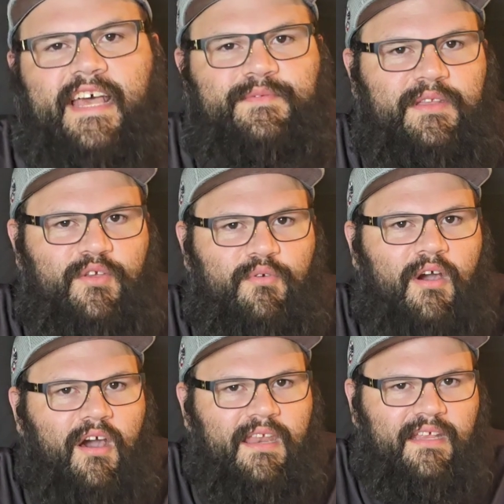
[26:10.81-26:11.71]
as we do
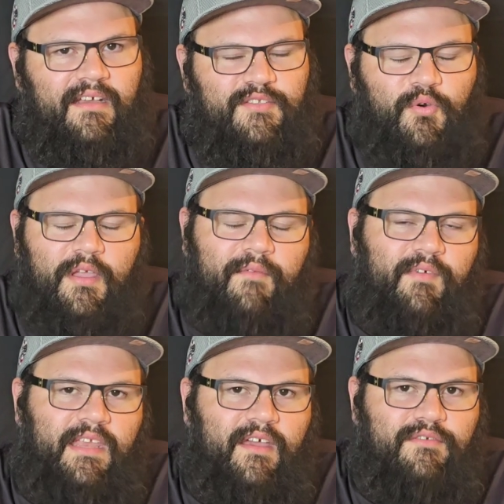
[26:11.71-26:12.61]
toy
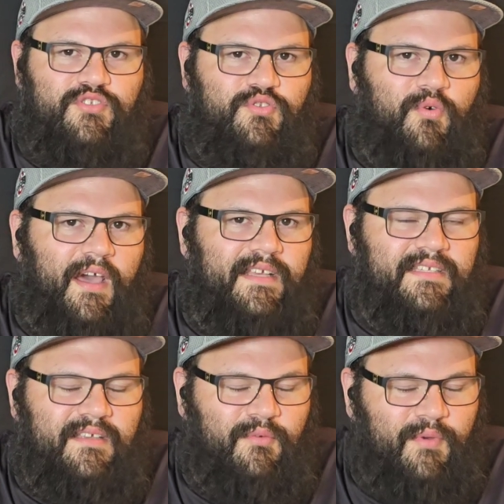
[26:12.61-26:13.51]
hunt videos twice